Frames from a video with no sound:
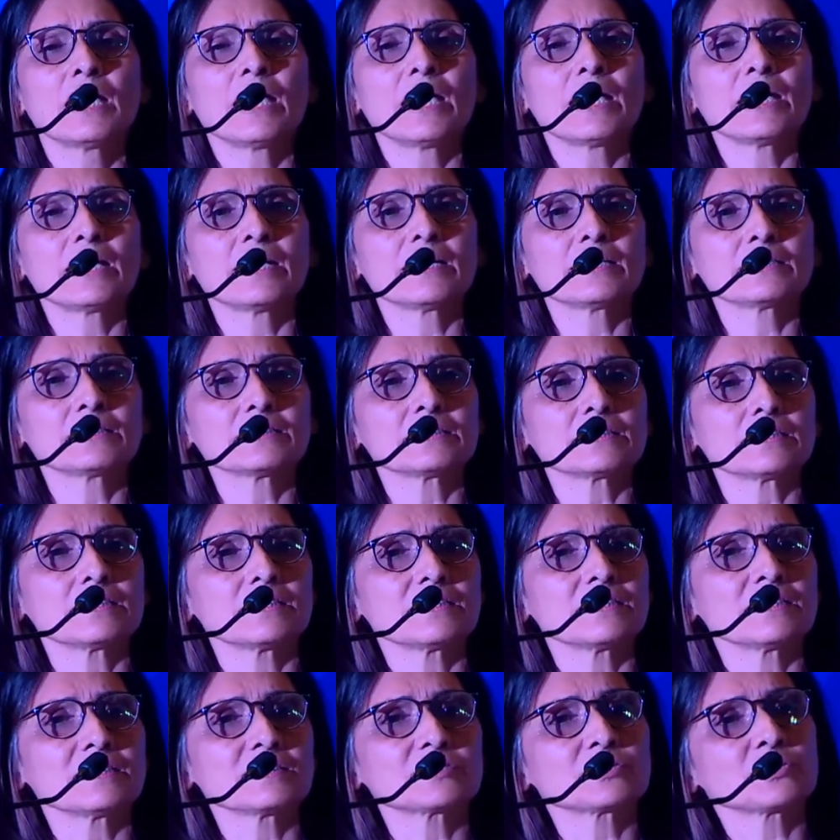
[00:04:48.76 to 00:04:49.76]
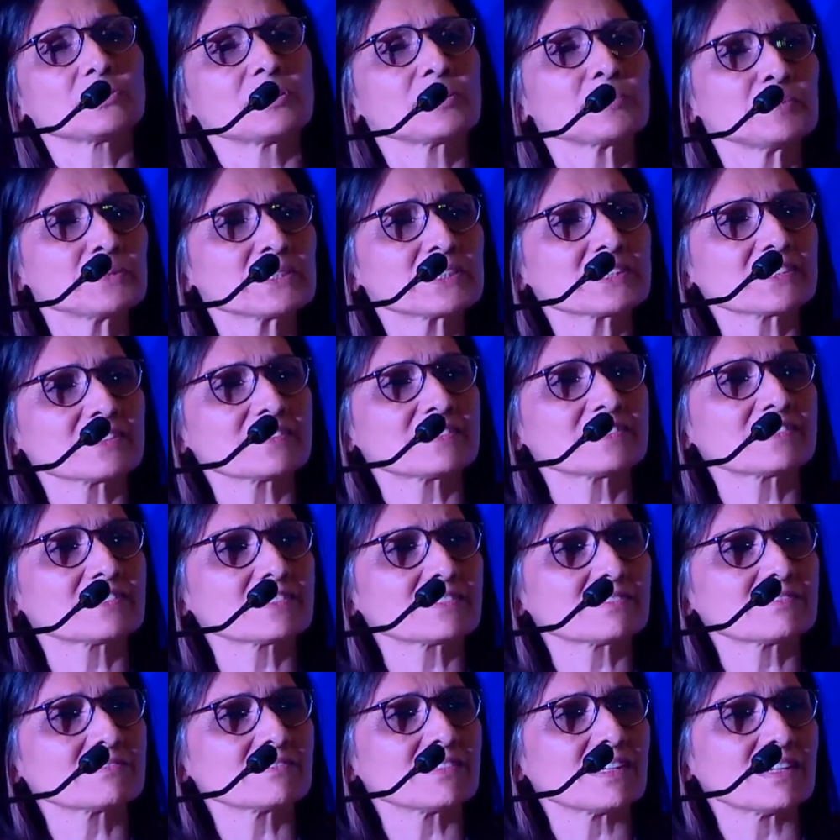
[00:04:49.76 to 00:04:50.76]
and uh, so let me
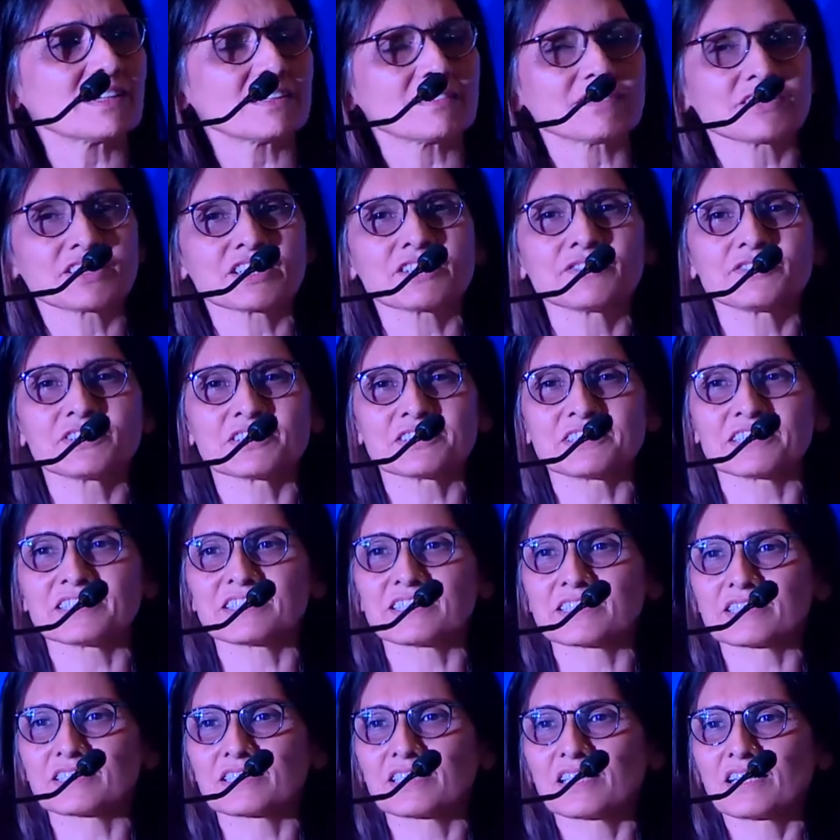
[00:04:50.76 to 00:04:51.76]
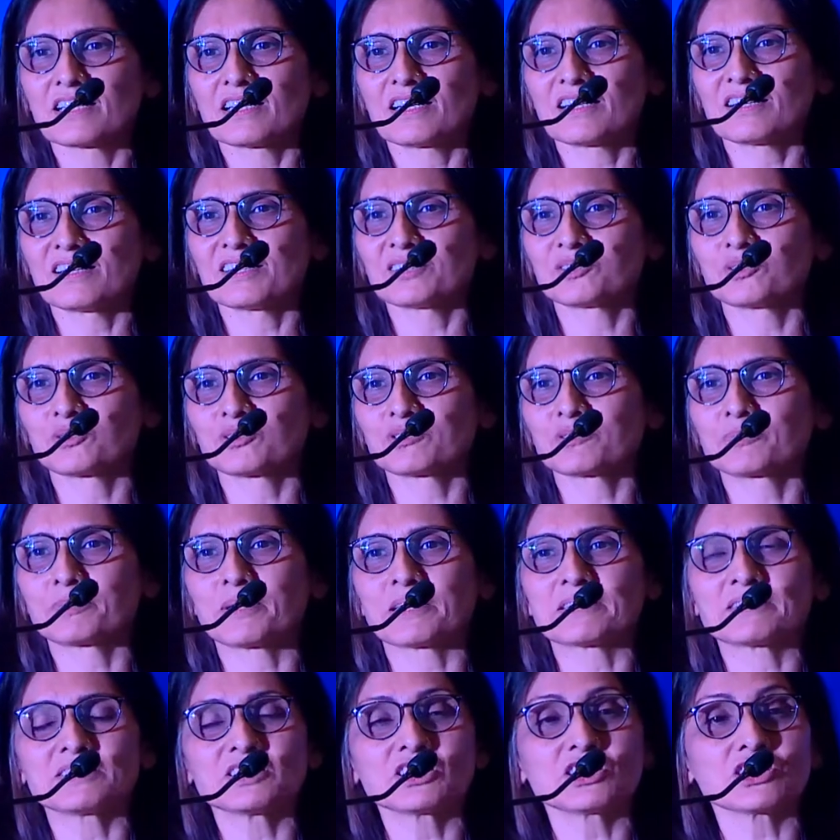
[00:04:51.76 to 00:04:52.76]
just uh, revisit uh, those
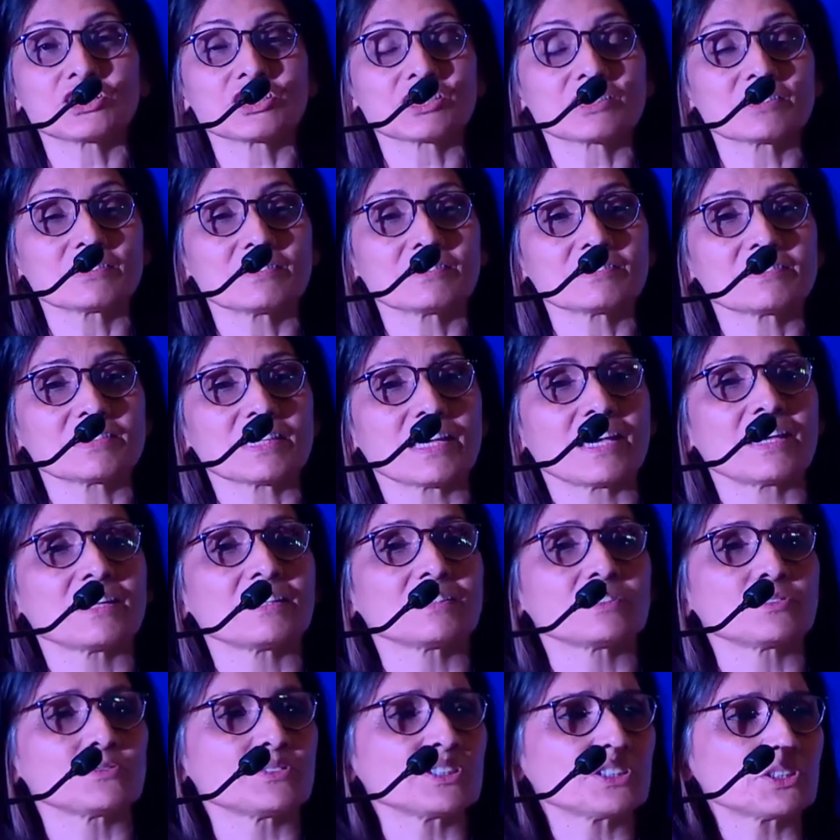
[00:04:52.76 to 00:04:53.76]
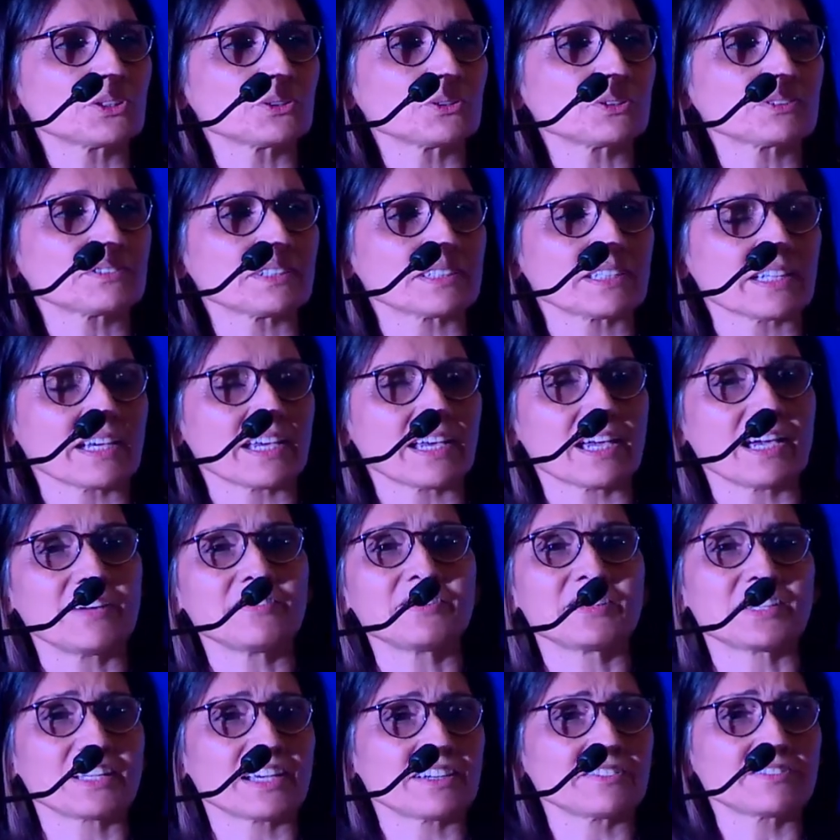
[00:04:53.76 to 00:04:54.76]
presentations and the videos that I
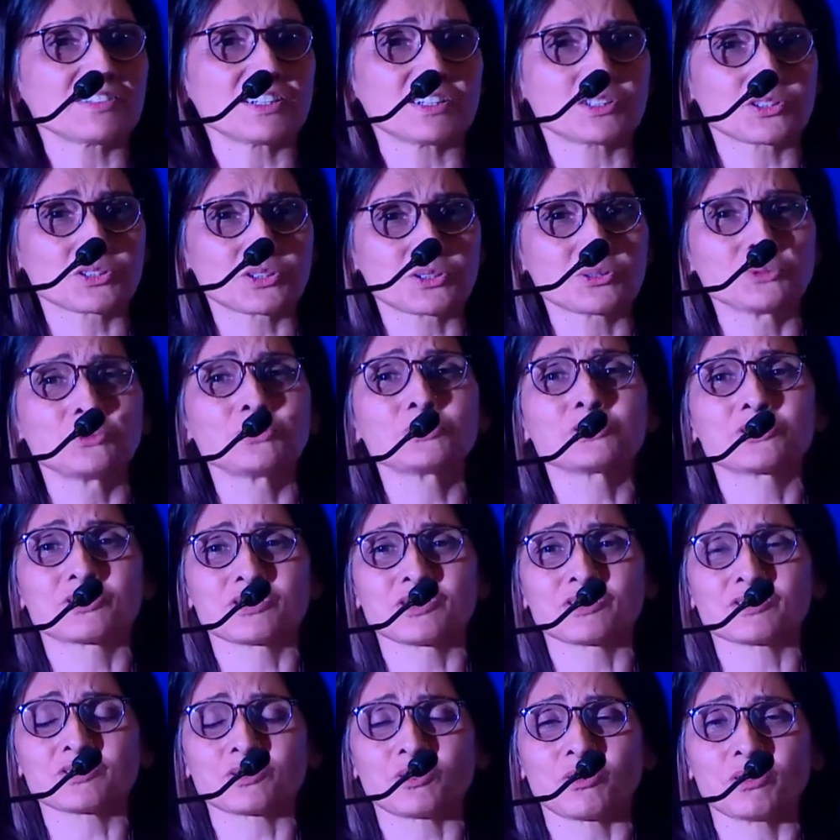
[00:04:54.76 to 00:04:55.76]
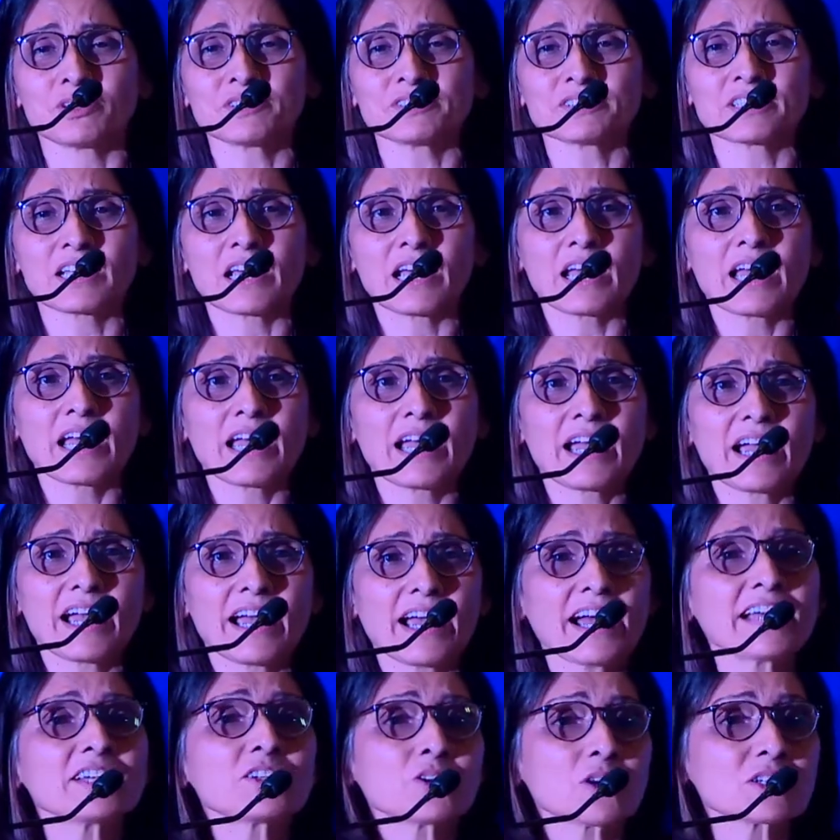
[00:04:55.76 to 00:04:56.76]
have, and I have a huge resource,
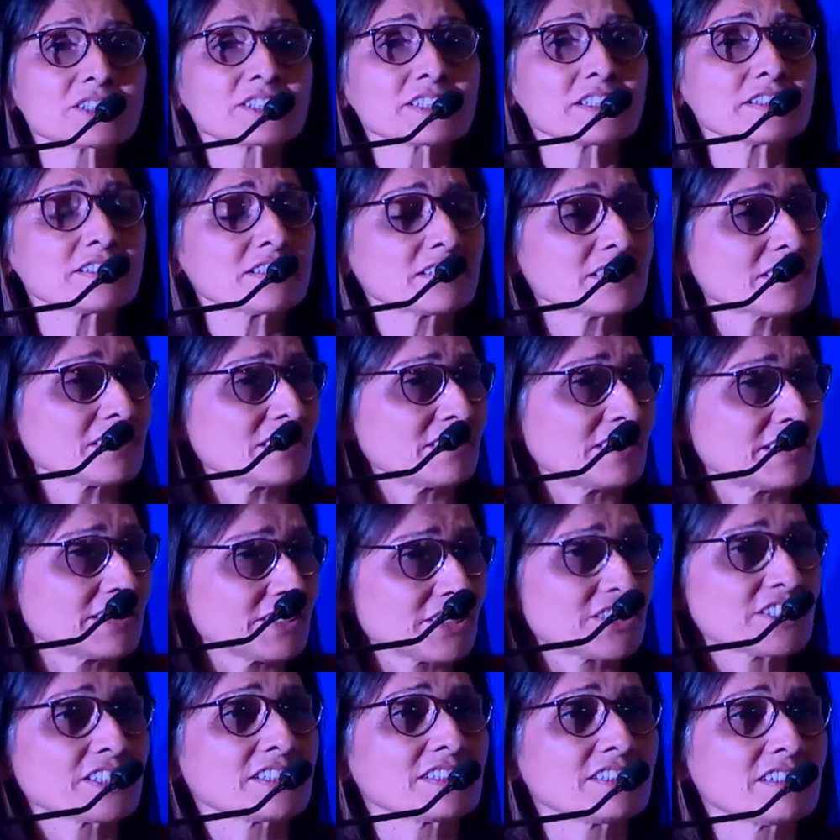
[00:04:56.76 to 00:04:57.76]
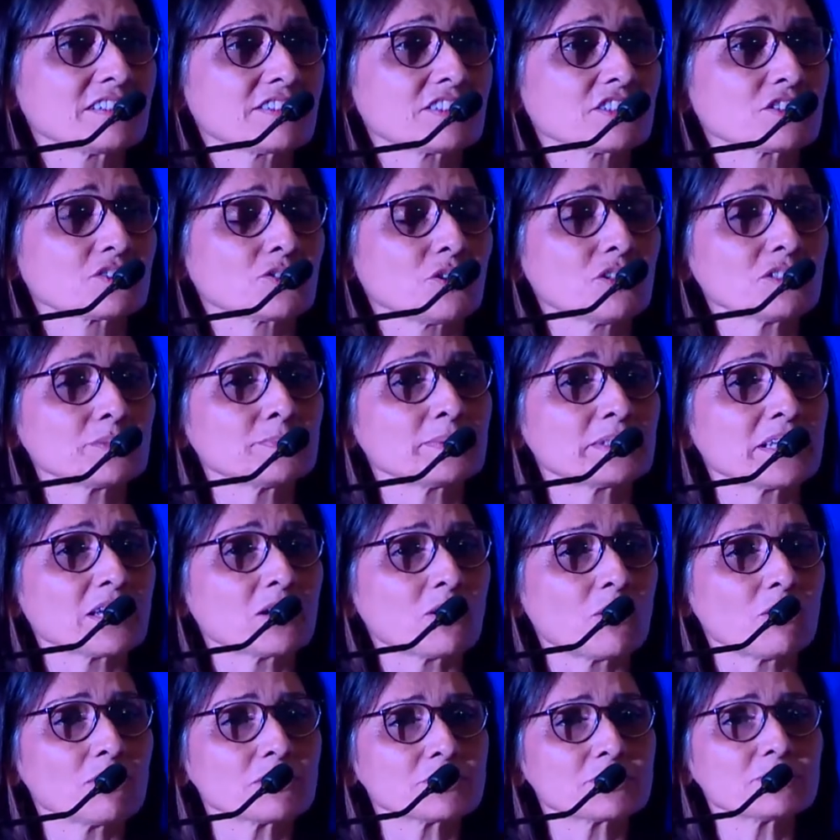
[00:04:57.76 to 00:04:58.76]
and not just a digital resource, but I
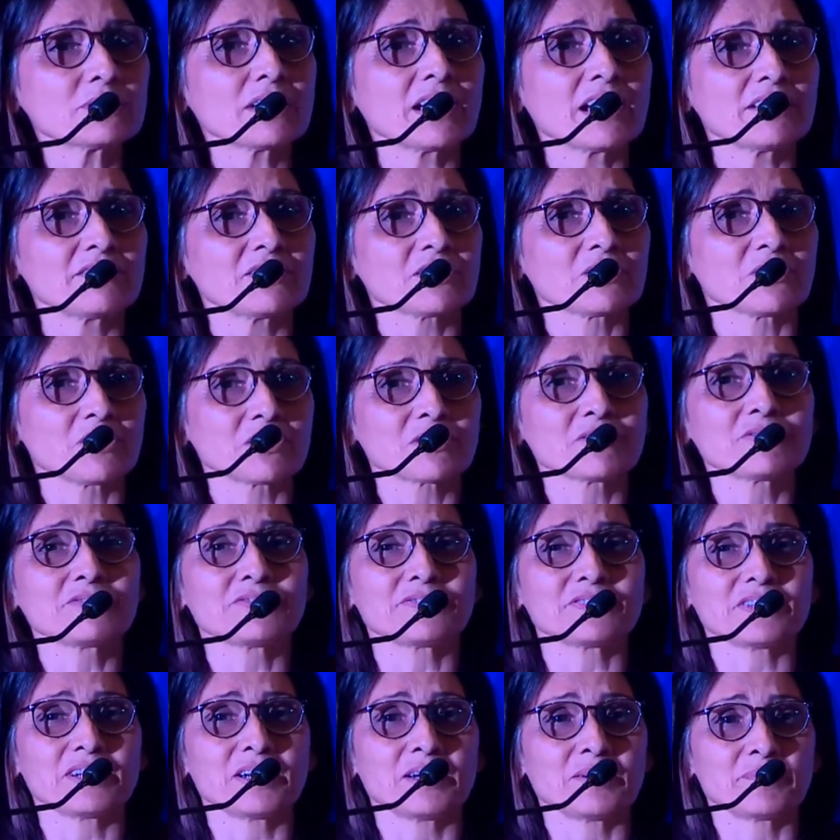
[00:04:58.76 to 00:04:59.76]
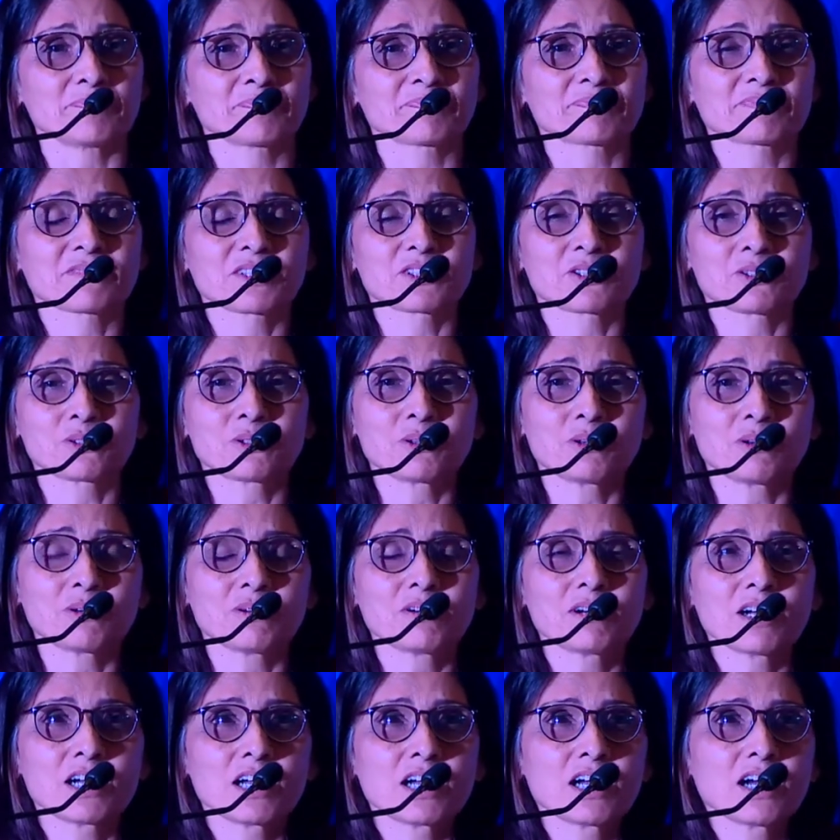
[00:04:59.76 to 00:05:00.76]
also have a lot of, you
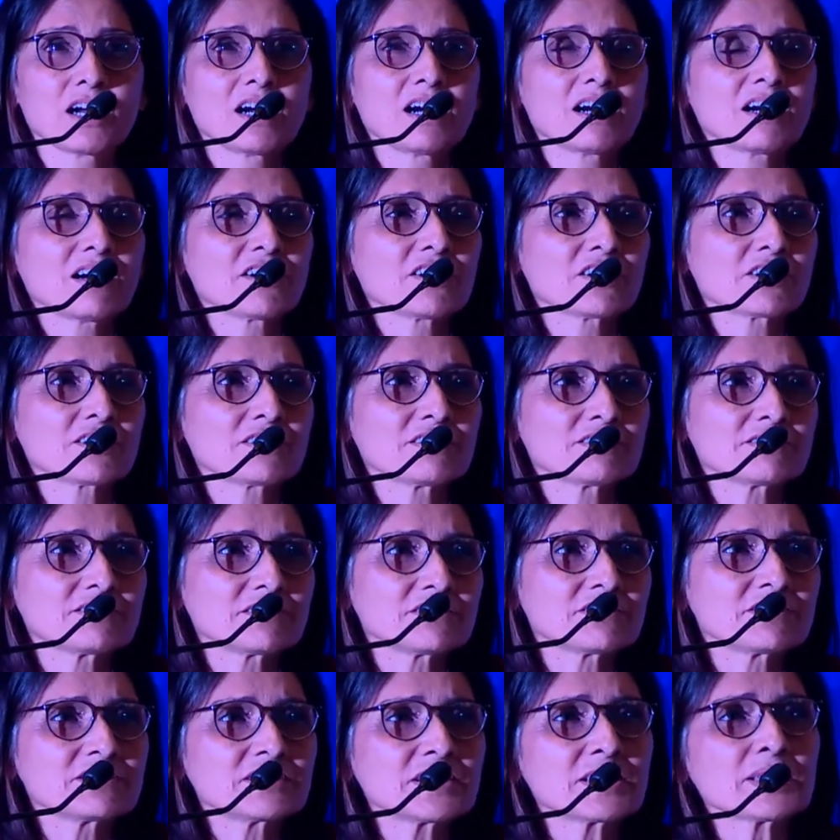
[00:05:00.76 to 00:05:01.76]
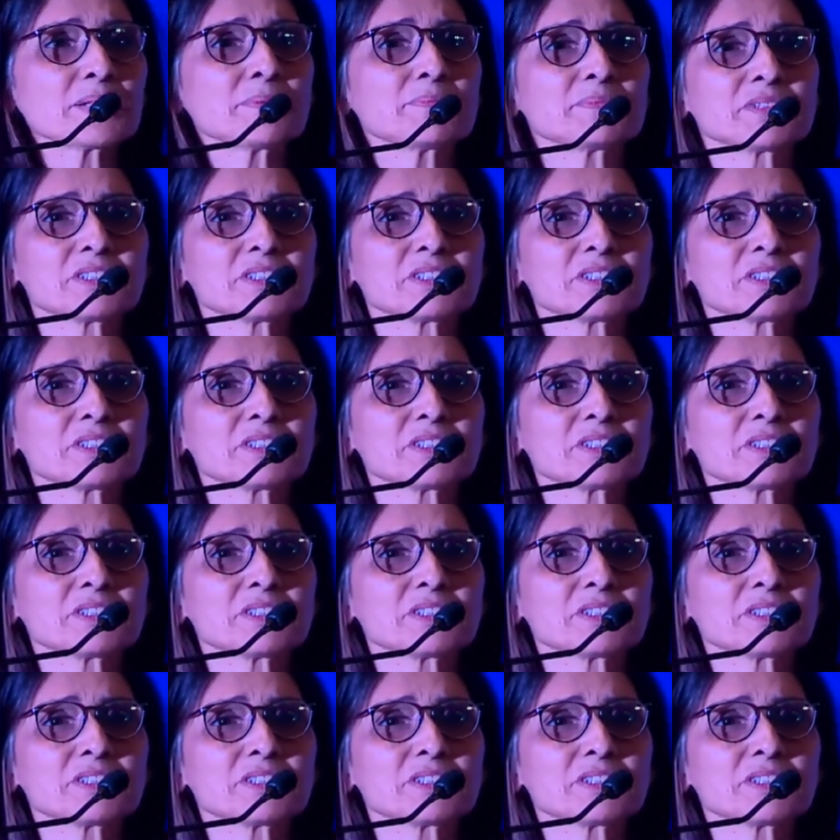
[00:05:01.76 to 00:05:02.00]
know, dream, uh,